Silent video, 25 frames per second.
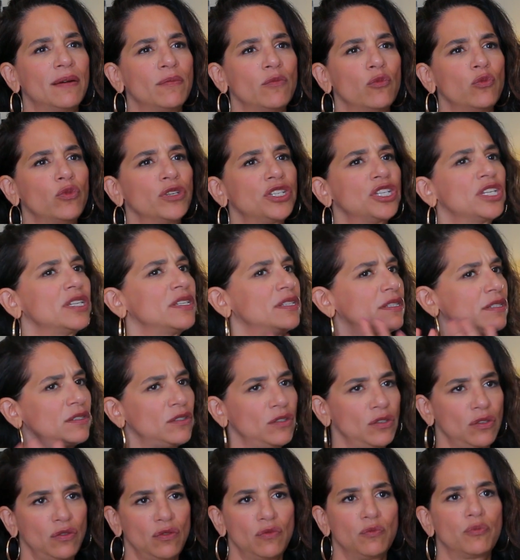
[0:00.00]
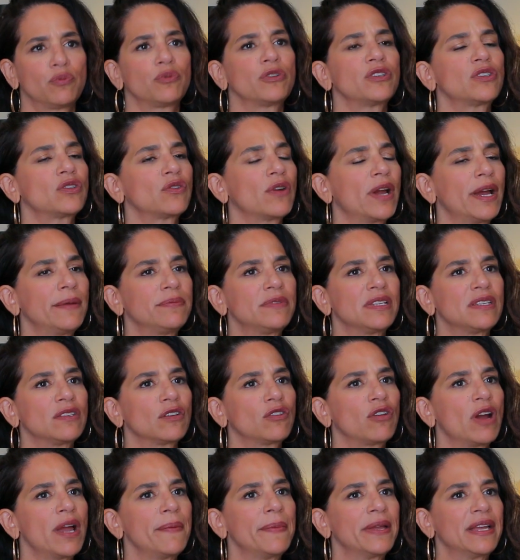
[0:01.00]
which is prescribed as a
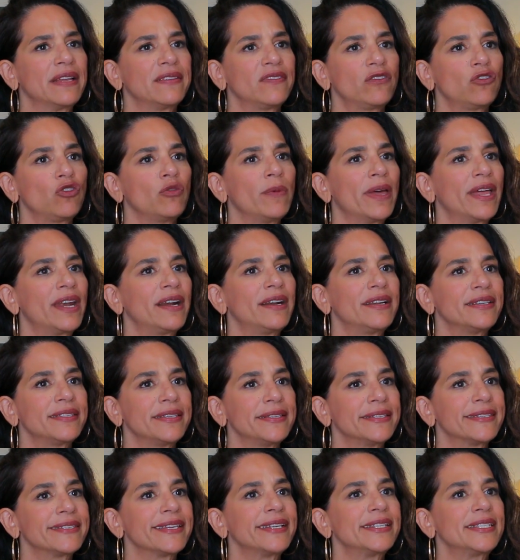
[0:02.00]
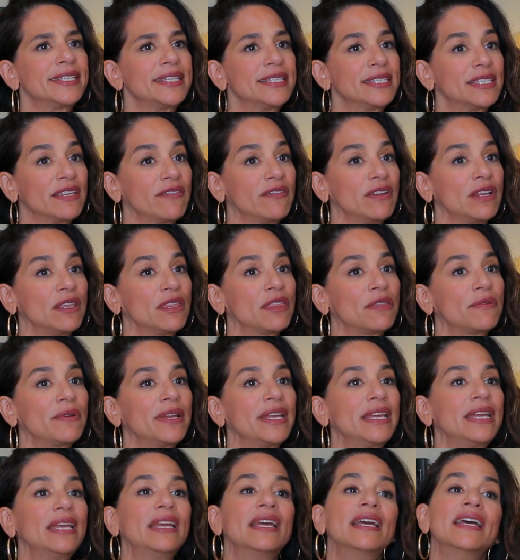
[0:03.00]
crime against humanity since
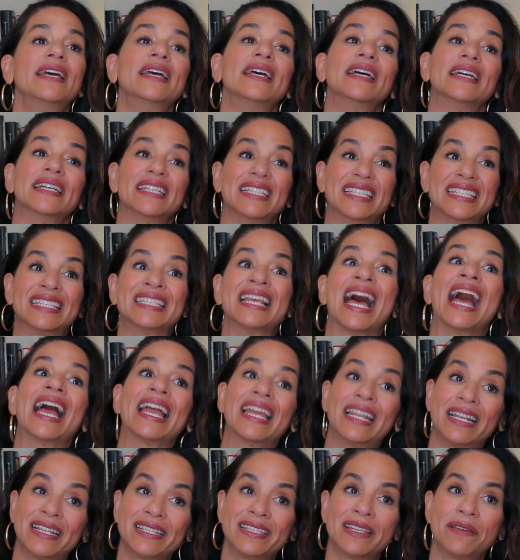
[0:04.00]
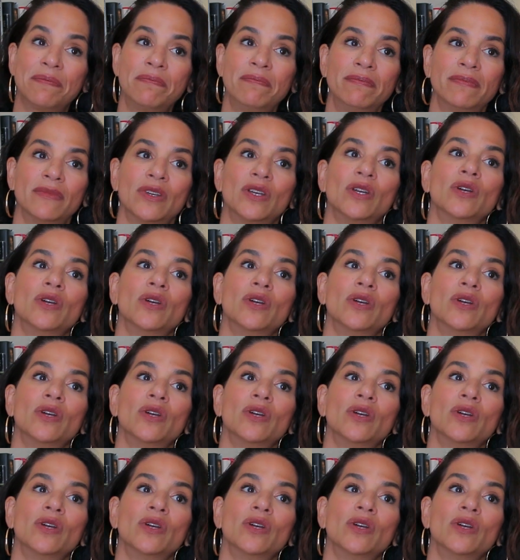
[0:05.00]
1973, and Zionism,